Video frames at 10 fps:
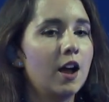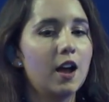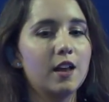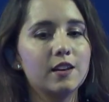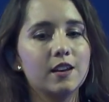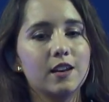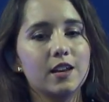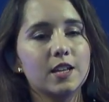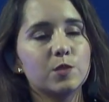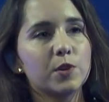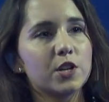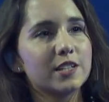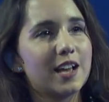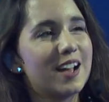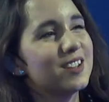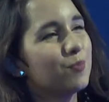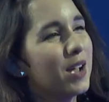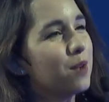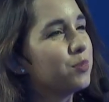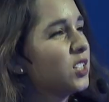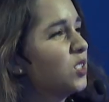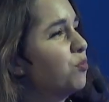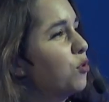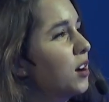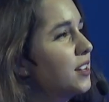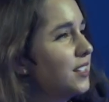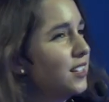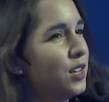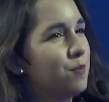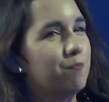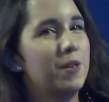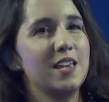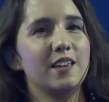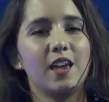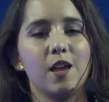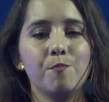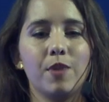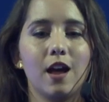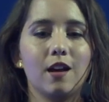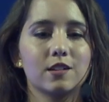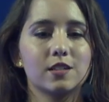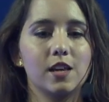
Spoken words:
And it's because it has perhaps a surprisingly big impact.